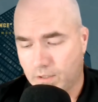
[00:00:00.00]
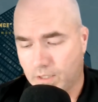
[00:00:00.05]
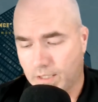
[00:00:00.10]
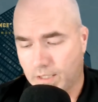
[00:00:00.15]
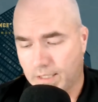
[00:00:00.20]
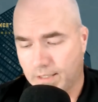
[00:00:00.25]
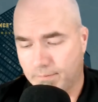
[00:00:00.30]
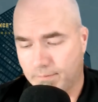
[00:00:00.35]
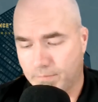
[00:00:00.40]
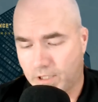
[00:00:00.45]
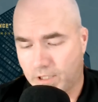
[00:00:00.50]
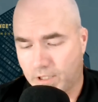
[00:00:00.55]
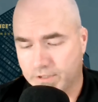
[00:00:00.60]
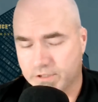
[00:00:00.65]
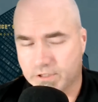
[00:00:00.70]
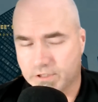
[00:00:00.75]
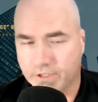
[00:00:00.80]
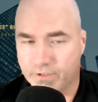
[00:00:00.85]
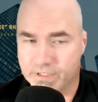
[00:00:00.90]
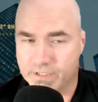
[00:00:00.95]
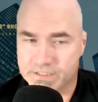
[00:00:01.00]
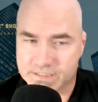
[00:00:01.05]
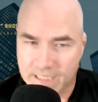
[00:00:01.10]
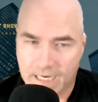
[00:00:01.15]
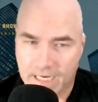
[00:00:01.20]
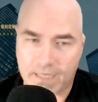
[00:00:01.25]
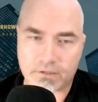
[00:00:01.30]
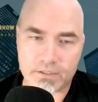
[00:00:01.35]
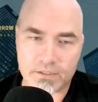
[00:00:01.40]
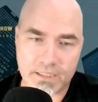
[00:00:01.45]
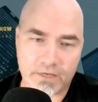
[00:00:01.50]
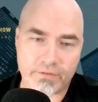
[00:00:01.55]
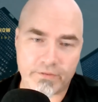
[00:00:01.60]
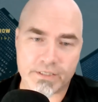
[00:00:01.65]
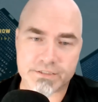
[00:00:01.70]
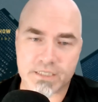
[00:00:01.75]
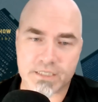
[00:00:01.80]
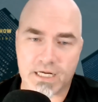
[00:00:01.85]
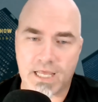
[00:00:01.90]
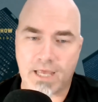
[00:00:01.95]
Unclear exactly how
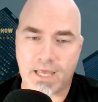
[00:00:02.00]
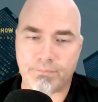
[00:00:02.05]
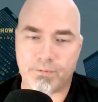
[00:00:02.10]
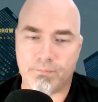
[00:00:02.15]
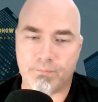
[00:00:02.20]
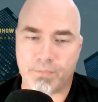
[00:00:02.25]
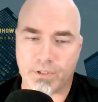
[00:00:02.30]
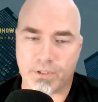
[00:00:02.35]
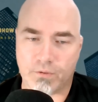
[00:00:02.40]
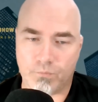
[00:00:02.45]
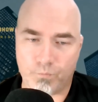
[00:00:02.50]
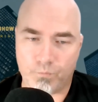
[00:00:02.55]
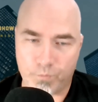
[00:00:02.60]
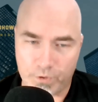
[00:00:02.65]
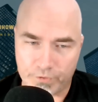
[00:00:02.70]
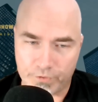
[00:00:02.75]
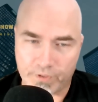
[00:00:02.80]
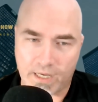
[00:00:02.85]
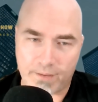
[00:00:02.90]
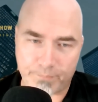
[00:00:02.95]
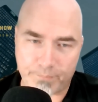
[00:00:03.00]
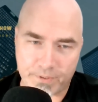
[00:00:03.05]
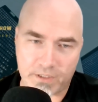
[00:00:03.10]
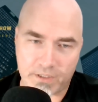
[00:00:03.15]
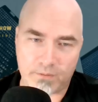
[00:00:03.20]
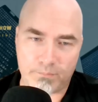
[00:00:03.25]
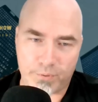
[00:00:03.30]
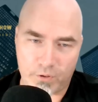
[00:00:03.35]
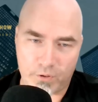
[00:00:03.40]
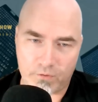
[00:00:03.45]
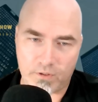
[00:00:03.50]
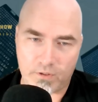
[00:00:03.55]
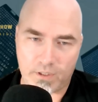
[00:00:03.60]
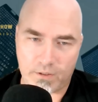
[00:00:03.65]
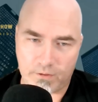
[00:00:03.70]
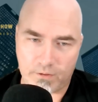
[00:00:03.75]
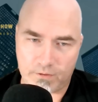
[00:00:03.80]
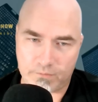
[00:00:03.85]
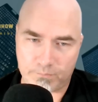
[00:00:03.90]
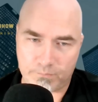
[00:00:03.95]
that's going to happen, but it will not be
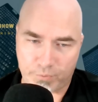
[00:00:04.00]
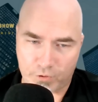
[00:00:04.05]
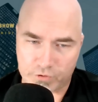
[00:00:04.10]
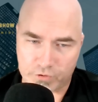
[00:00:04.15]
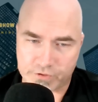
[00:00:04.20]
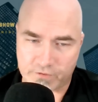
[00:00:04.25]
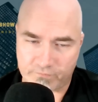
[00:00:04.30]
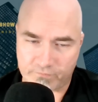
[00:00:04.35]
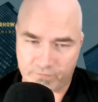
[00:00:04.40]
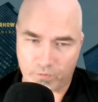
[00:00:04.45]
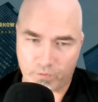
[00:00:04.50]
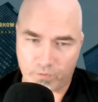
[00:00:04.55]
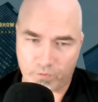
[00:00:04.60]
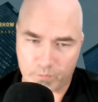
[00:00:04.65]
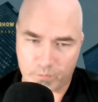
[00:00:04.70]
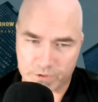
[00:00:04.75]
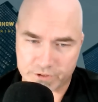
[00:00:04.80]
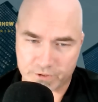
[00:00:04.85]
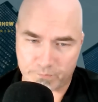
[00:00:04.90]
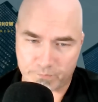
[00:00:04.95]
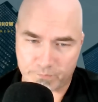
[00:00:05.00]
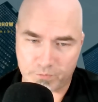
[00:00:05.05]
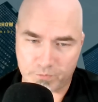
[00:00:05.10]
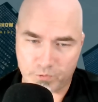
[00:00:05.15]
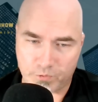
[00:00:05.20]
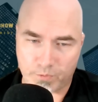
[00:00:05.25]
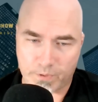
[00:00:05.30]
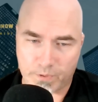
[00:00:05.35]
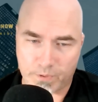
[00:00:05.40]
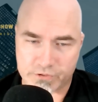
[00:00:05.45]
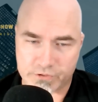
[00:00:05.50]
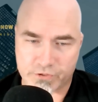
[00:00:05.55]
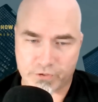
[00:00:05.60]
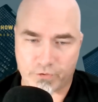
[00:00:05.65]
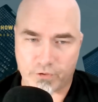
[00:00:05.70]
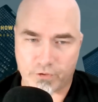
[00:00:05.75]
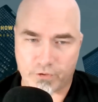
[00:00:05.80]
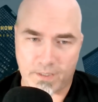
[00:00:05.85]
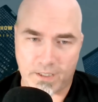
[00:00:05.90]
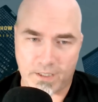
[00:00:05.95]
in-person voting, which some people were
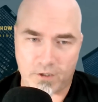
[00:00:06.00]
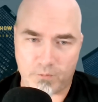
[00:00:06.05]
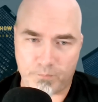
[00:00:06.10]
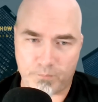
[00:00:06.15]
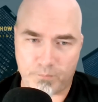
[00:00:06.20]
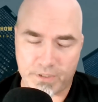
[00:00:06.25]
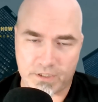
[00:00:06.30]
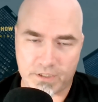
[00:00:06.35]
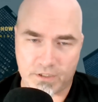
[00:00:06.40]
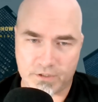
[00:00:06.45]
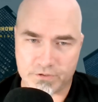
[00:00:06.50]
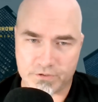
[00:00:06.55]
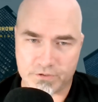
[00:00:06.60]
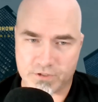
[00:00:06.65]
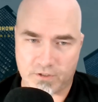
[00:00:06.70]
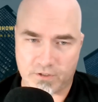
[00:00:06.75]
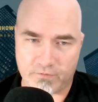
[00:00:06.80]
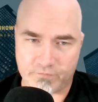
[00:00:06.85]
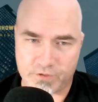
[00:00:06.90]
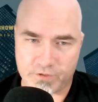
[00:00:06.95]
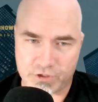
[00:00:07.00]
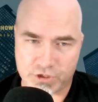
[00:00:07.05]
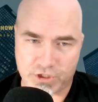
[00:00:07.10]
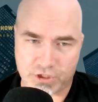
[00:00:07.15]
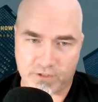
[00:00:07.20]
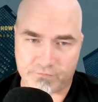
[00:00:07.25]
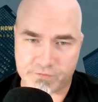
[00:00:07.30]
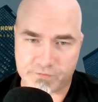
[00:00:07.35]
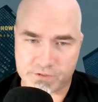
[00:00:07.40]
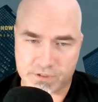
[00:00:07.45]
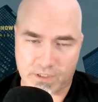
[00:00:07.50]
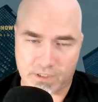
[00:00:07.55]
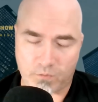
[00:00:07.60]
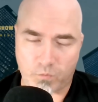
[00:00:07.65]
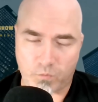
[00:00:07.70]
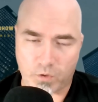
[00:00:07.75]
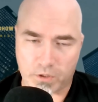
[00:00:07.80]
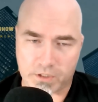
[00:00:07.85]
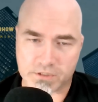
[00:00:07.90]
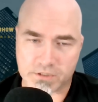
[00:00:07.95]
concerned about because of the shifts
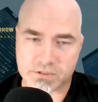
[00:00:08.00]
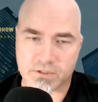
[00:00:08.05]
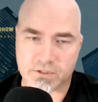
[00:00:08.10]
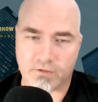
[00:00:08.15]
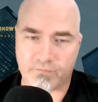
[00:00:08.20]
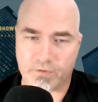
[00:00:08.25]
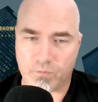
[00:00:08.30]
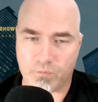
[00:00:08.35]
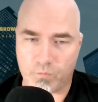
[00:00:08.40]
at work and stuff.